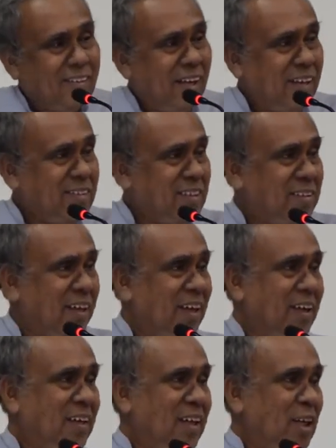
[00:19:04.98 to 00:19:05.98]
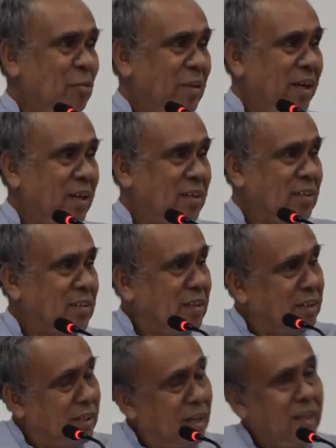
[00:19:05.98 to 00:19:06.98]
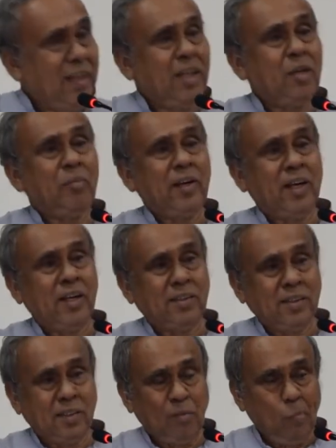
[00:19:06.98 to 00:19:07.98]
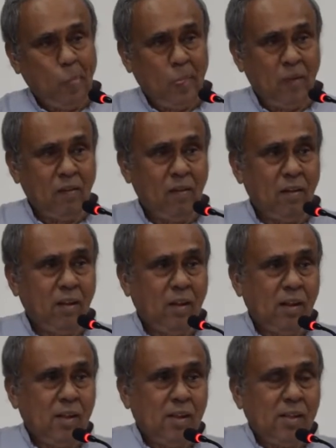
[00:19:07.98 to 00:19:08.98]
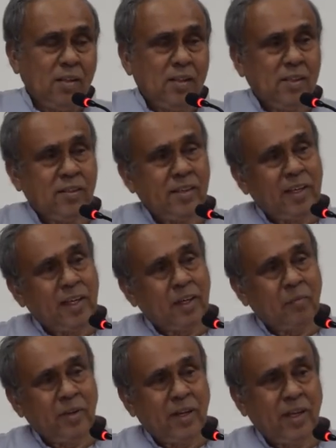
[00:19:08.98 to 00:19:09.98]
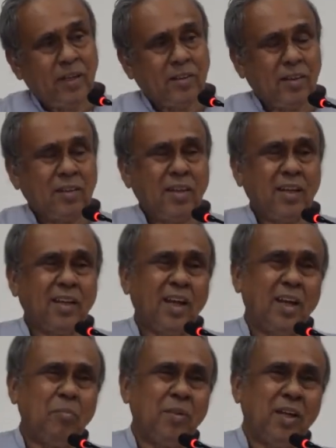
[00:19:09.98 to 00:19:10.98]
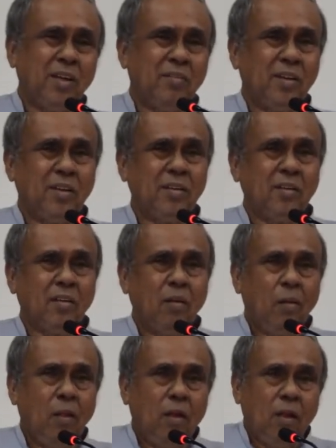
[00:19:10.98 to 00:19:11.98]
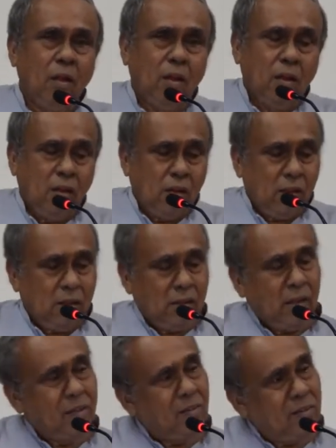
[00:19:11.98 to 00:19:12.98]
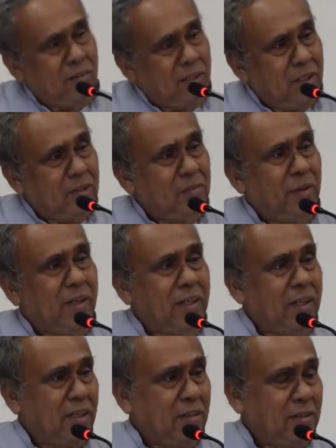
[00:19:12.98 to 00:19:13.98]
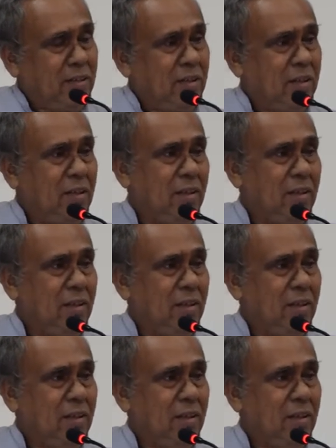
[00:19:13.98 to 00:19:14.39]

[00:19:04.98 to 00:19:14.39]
That's the second interpretation. The third interpretation is an interpretation that can be given that all these vectors,